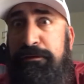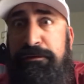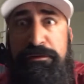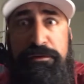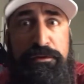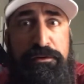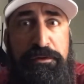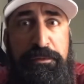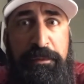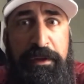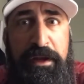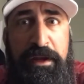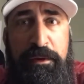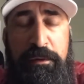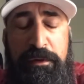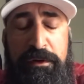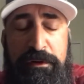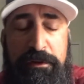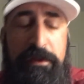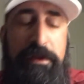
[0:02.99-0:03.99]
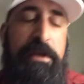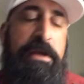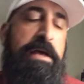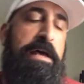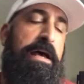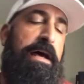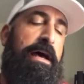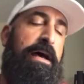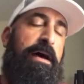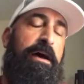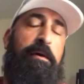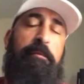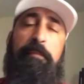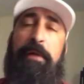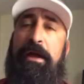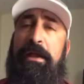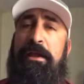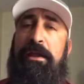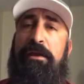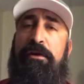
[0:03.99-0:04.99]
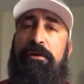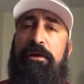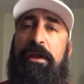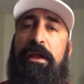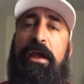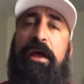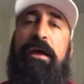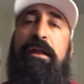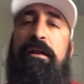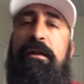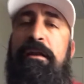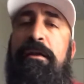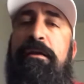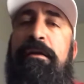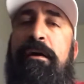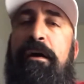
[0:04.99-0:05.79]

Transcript: social media world, Mike here again.